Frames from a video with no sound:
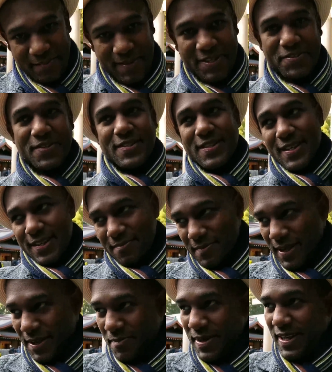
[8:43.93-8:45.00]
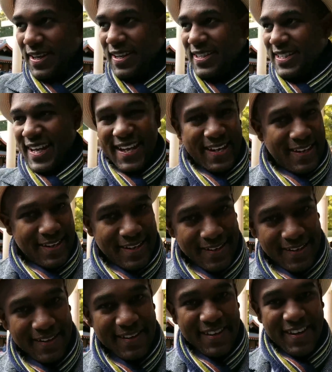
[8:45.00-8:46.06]
This was like maybe 10
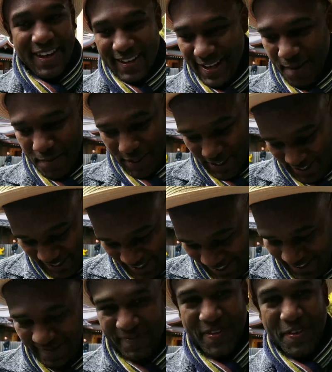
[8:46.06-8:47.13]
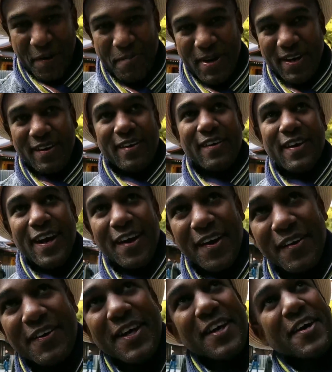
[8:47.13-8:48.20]
of them just coming around and
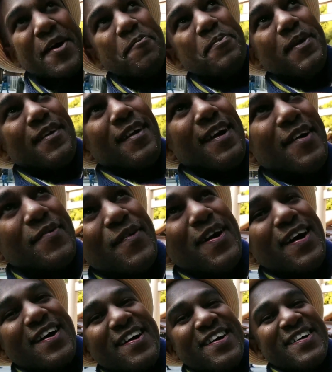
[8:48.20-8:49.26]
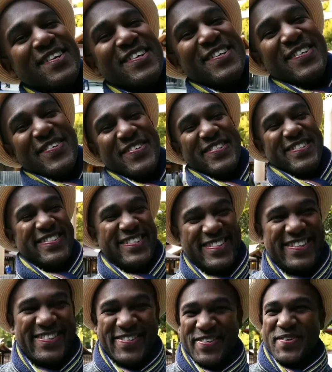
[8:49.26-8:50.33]
looking up and like, why are
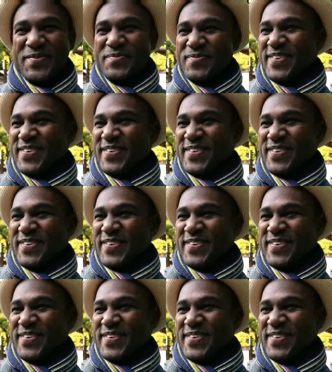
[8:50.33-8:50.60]
you